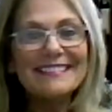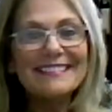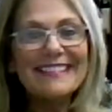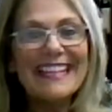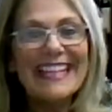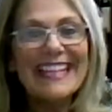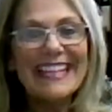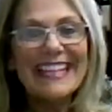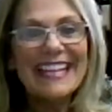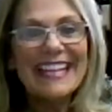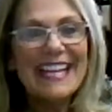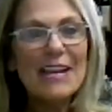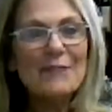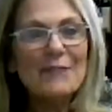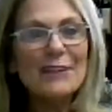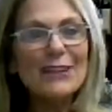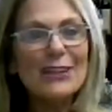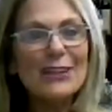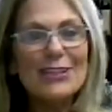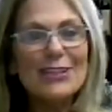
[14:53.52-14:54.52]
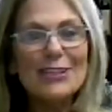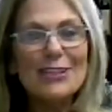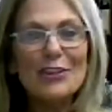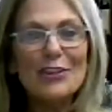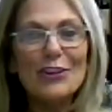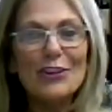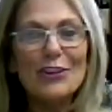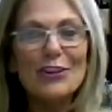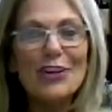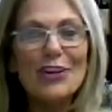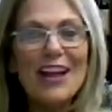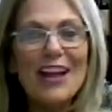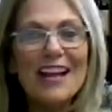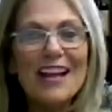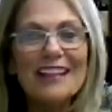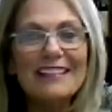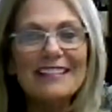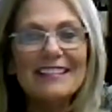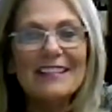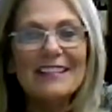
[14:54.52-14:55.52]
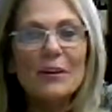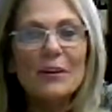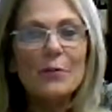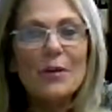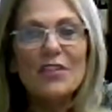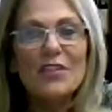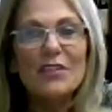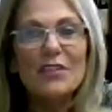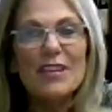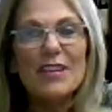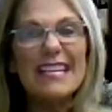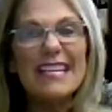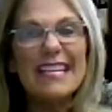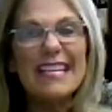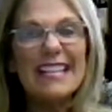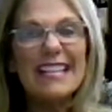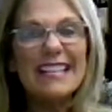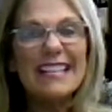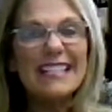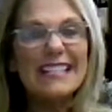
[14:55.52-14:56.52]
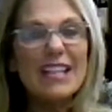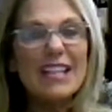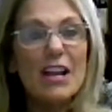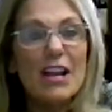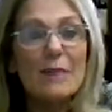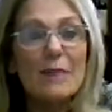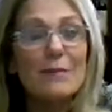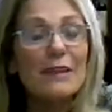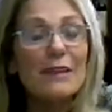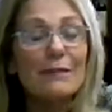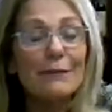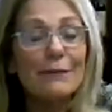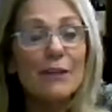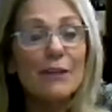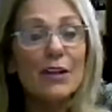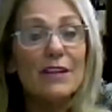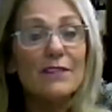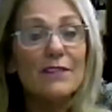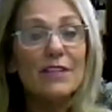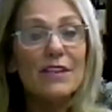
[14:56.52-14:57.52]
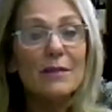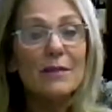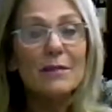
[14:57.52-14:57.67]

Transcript: if it looks good or not, or what they're eating at the time in front of them.